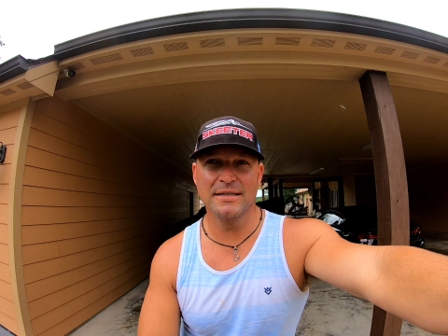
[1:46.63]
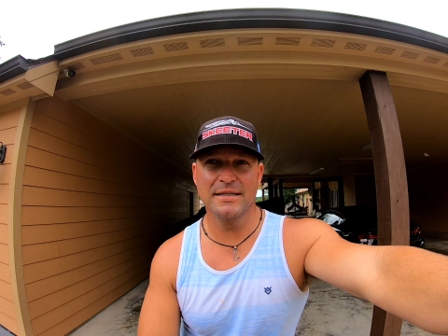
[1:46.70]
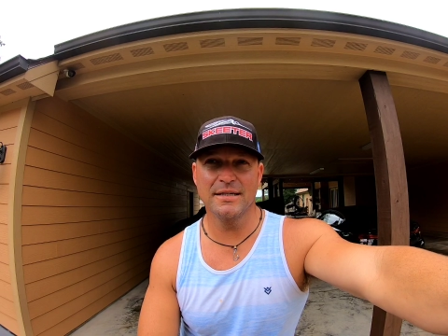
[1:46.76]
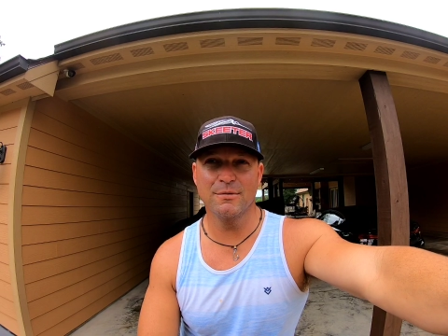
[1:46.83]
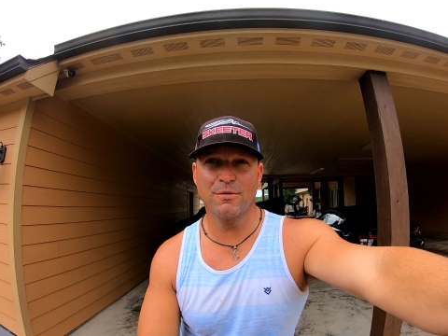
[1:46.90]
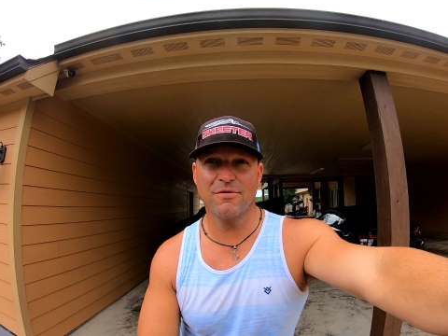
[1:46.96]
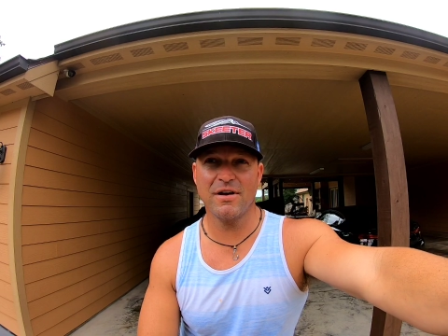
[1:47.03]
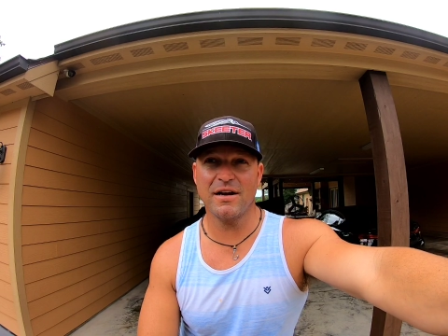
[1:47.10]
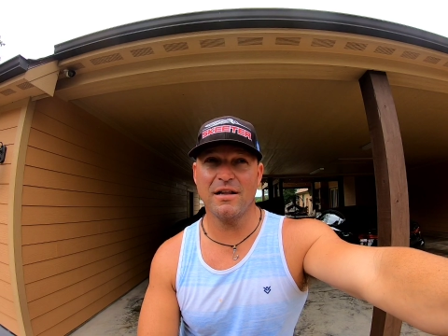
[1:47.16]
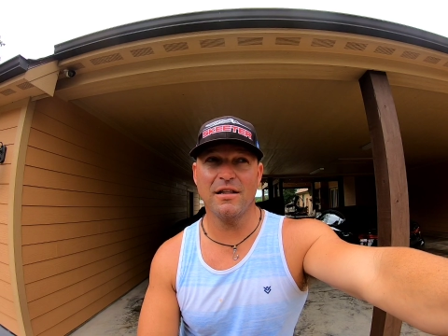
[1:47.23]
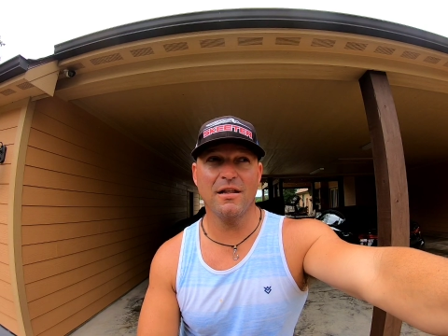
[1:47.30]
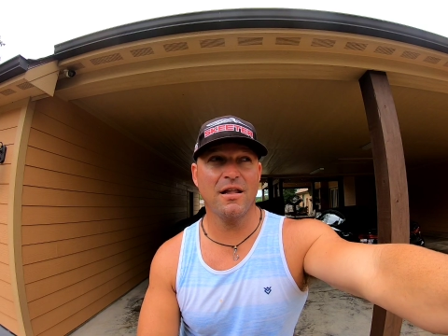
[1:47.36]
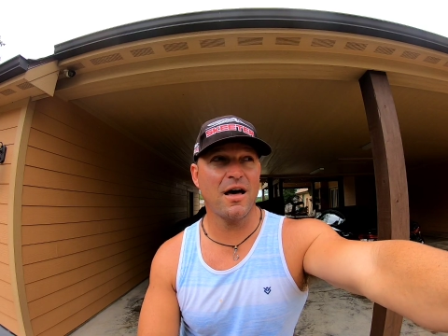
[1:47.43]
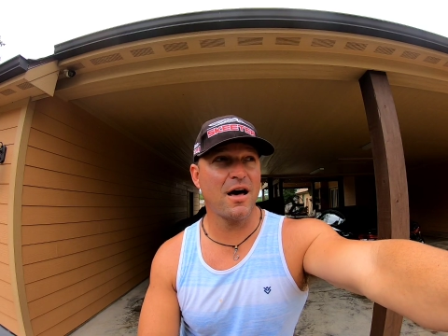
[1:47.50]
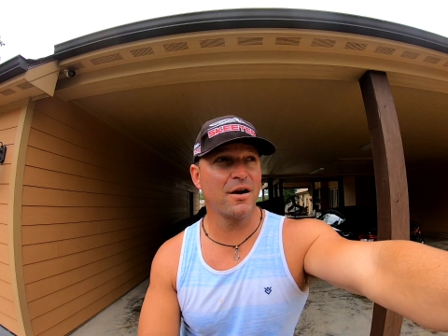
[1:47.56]
Uh, we've had a
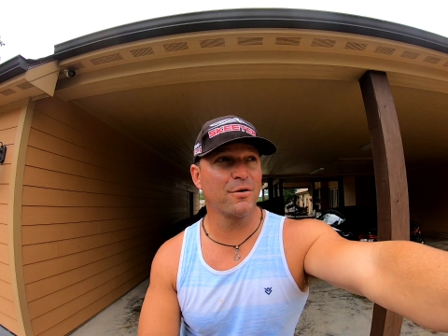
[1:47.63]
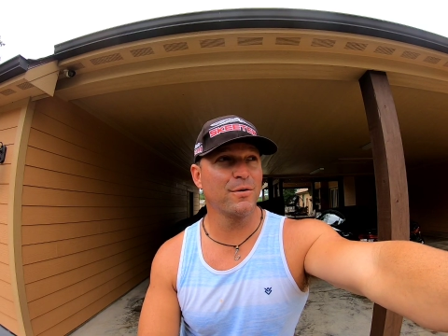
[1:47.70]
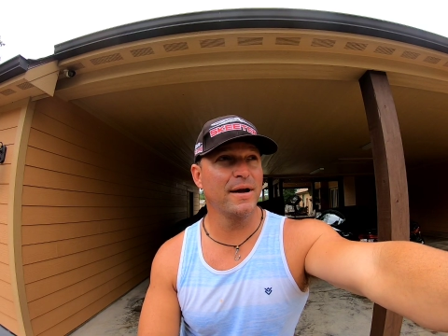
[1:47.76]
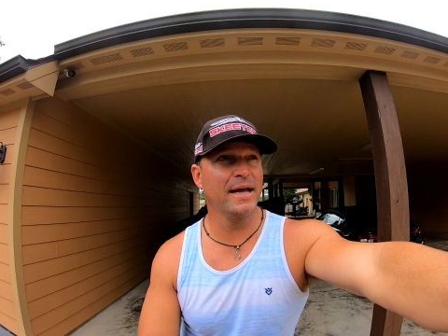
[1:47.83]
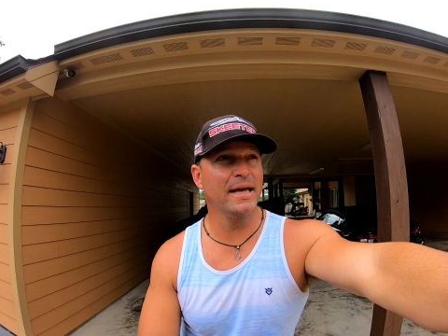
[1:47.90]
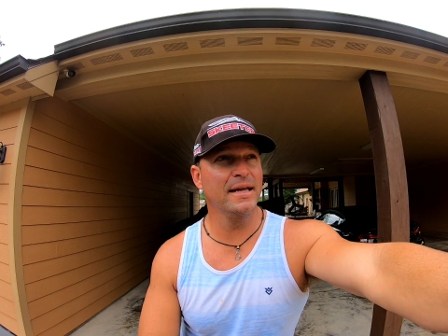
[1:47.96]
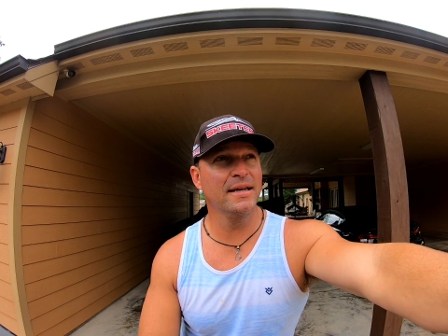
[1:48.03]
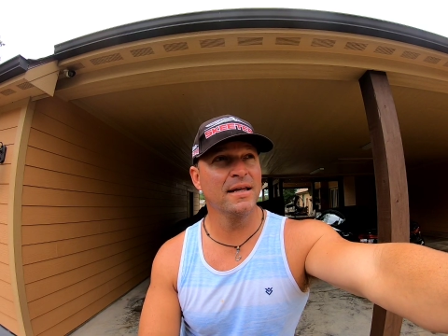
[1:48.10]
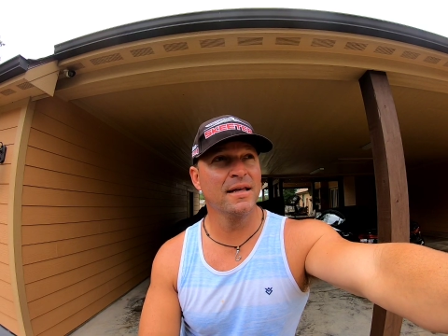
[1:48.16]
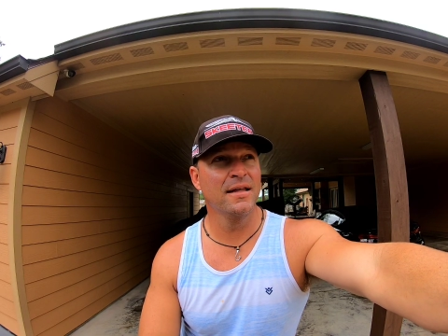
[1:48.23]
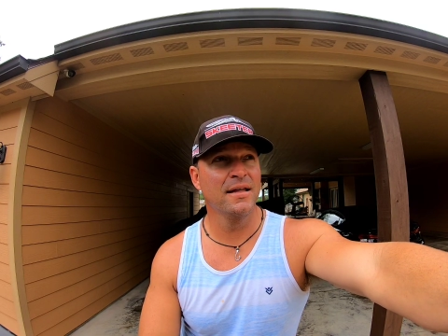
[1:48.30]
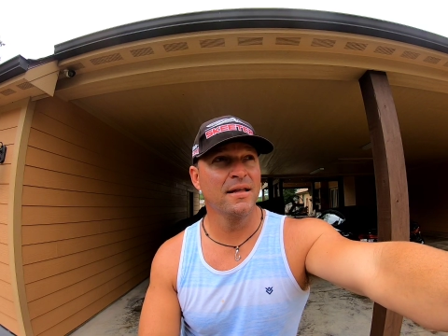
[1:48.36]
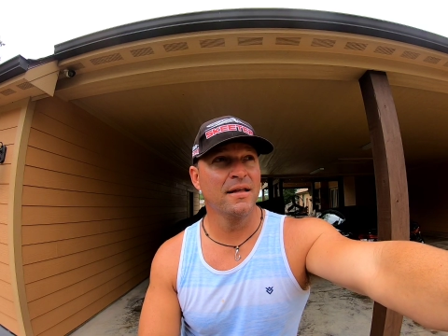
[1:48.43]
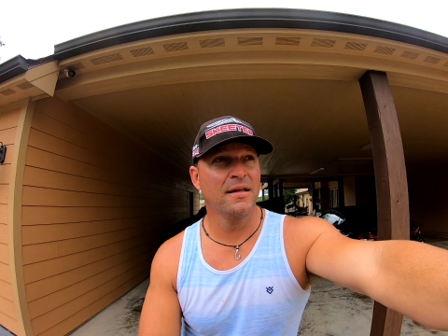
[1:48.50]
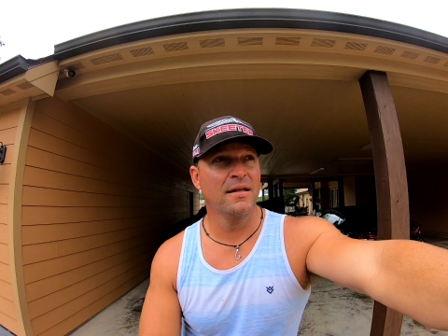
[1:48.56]
lot of rain,
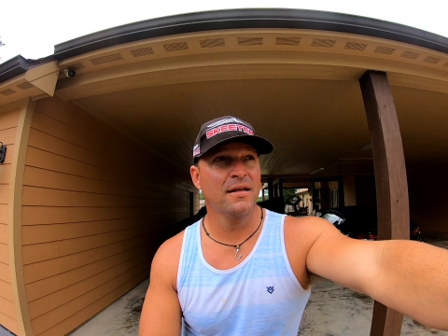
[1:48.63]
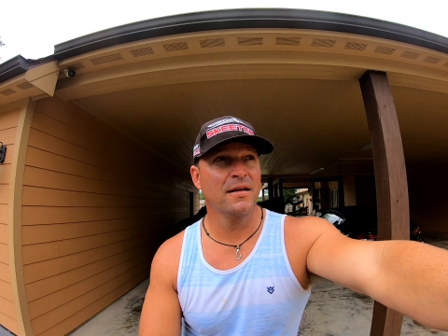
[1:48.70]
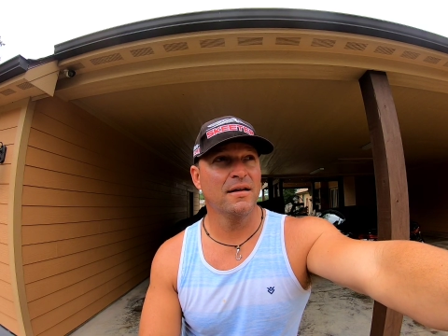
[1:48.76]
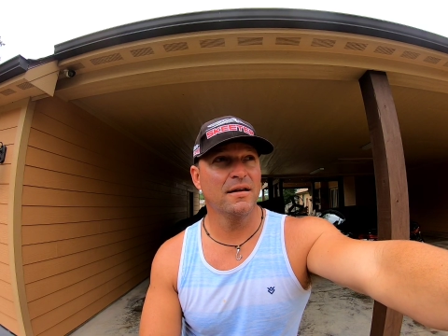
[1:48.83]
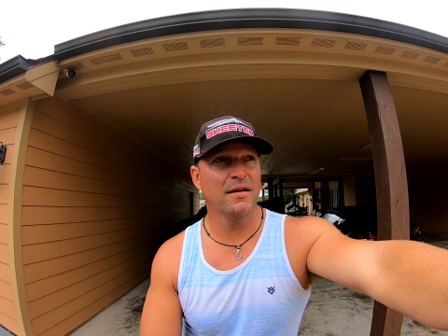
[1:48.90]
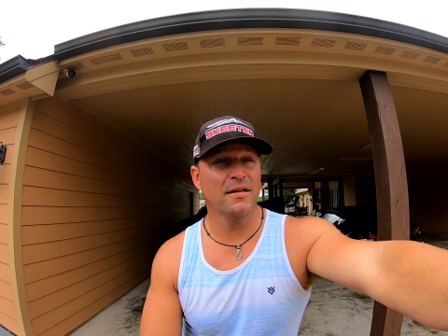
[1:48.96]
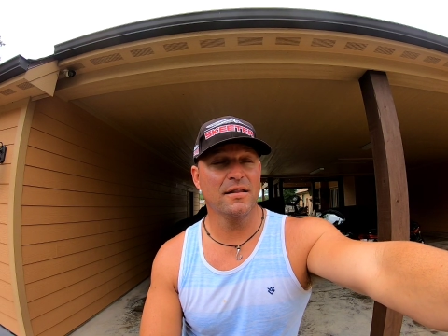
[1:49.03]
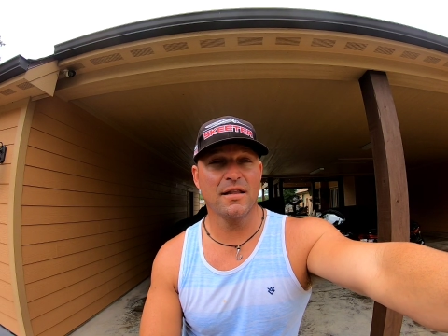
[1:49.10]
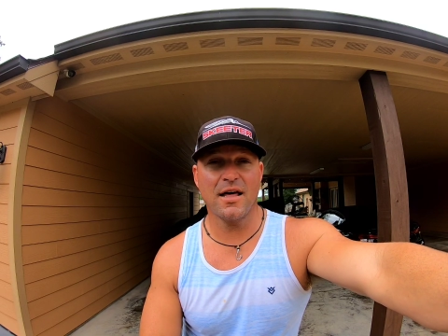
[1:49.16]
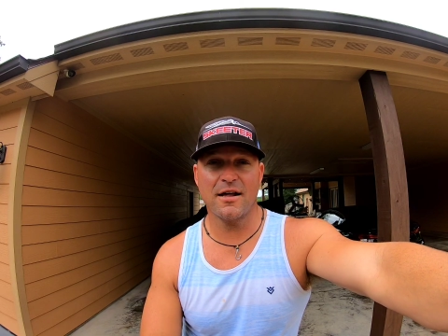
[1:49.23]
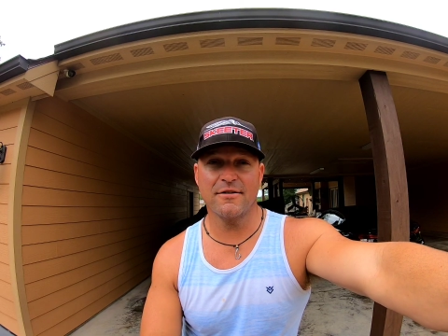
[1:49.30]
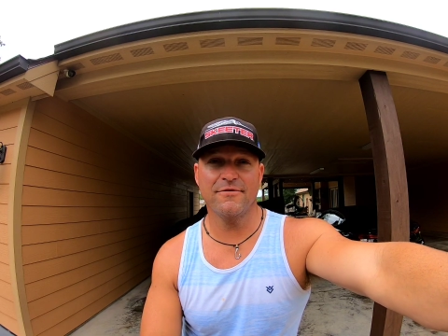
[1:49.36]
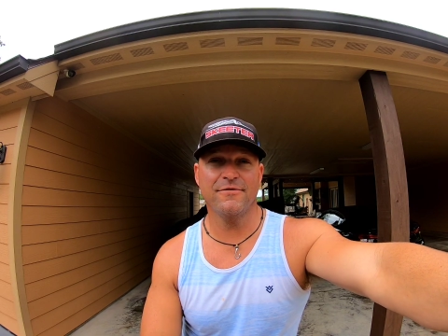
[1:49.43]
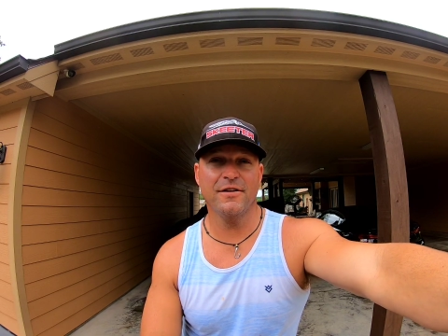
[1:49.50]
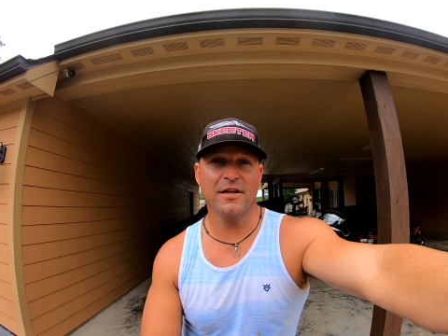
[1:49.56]
a lot
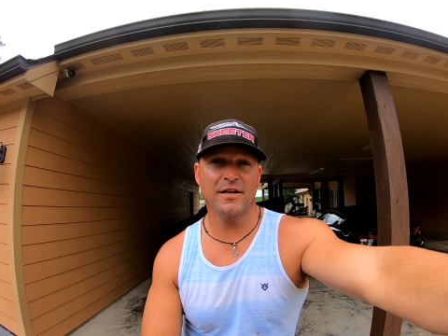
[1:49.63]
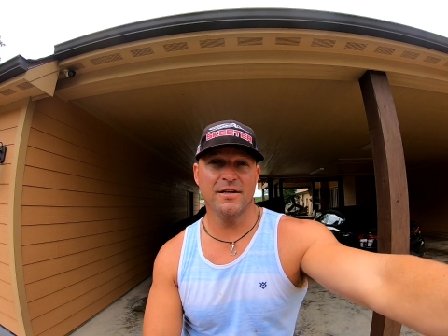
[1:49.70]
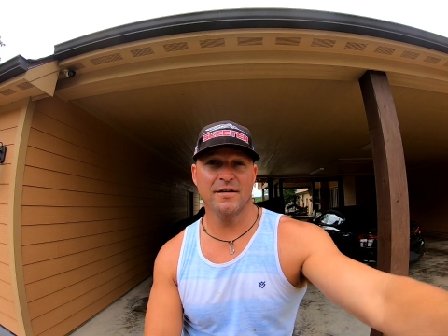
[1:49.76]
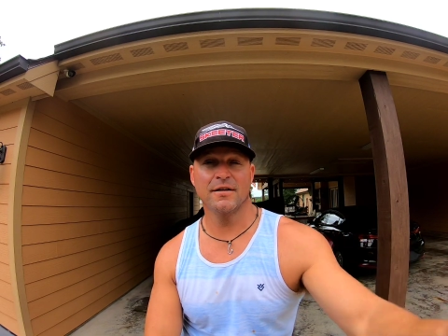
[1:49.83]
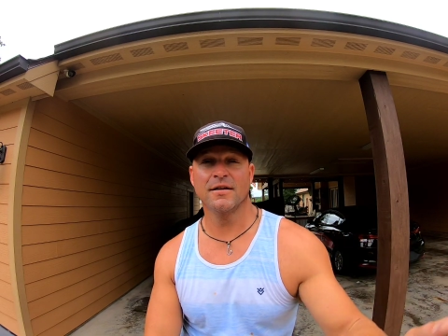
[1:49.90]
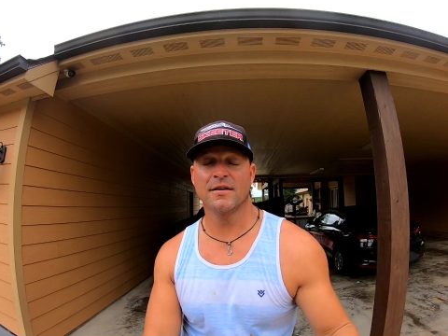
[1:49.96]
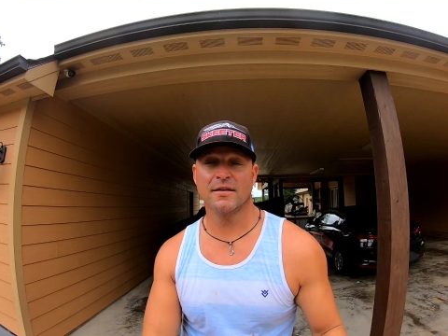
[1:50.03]
of flooding.